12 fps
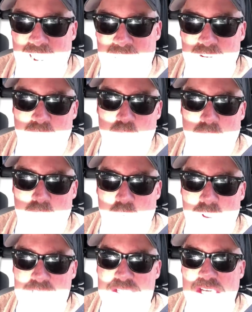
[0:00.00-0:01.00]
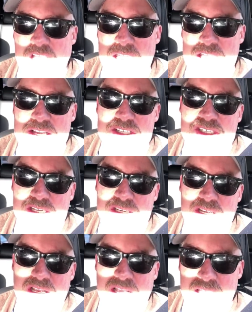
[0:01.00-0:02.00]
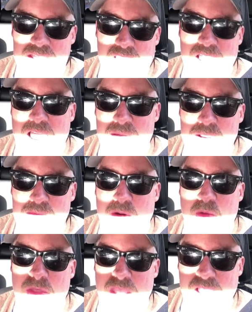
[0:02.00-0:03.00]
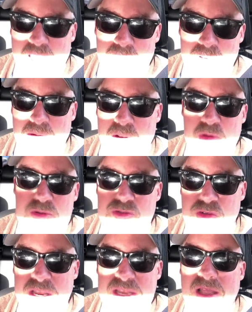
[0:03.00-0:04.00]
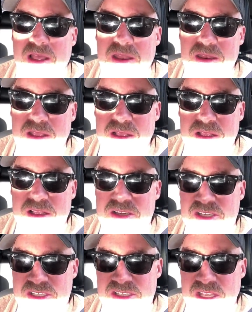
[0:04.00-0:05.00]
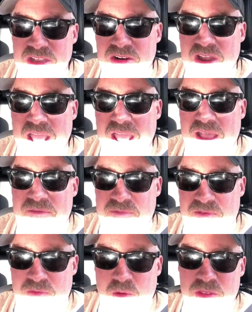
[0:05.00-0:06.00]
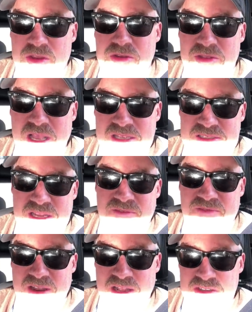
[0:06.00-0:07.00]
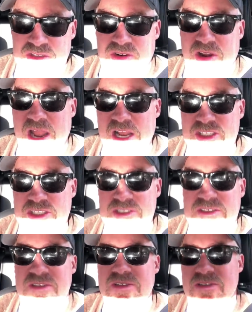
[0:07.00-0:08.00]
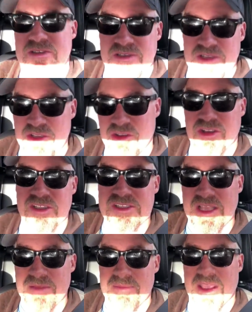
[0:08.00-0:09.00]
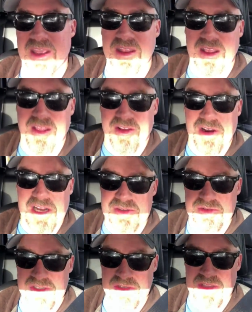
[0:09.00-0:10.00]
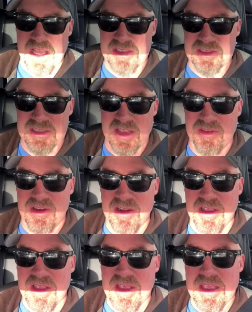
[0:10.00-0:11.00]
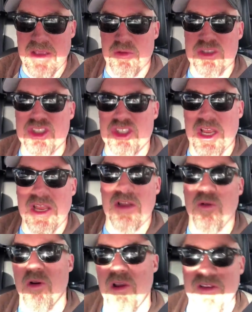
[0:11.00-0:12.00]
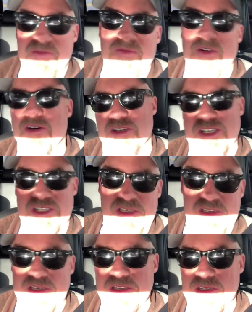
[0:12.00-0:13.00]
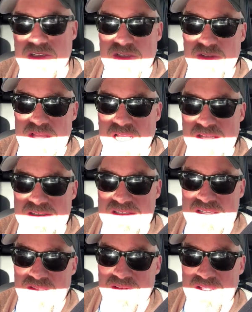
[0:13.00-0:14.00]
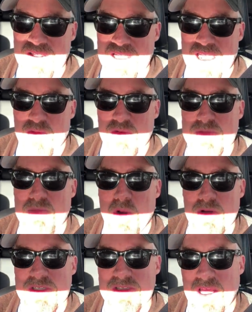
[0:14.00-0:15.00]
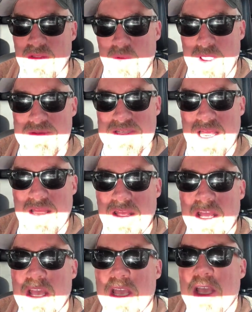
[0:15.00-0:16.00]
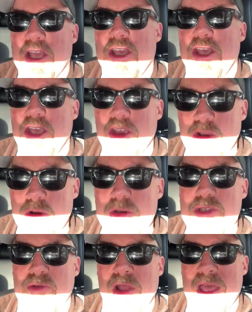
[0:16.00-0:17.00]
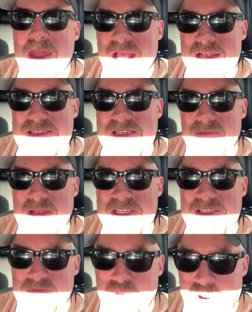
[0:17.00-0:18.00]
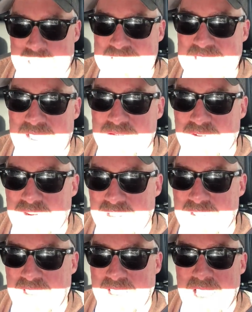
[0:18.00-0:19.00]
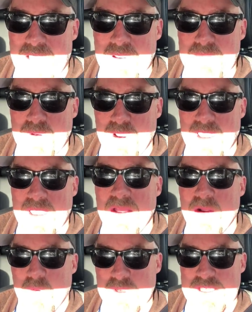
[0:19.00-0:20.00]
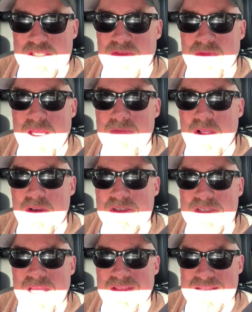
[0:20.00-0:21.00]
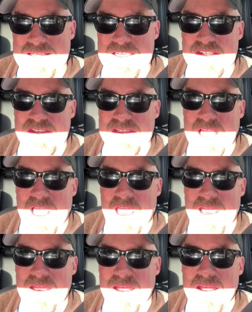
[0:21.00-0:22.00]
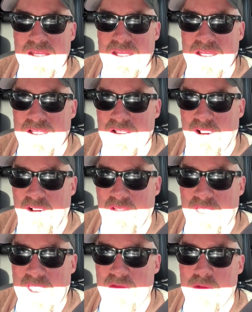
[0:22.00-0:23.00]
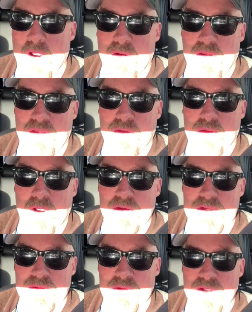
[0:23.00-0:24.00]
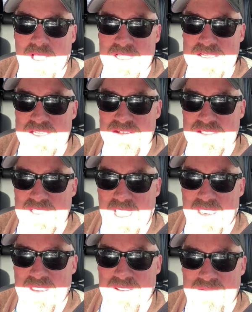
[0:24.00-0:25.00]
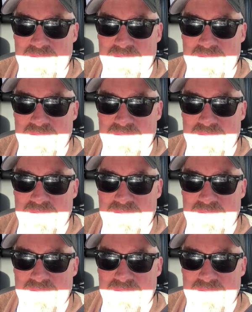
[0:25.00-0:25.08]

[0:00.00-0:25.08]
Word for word: and with one change in the comic book when the comic book was redone just a year and a half before the 2008 financial crash. You could say the beginning of the crash was 2007. It was January 1st, 2007 that it was posted on the website huge red exclamation points after it. The comic book Wishes and Rainbows and the teacher's guide called a road the road to Roota a teacher's guide.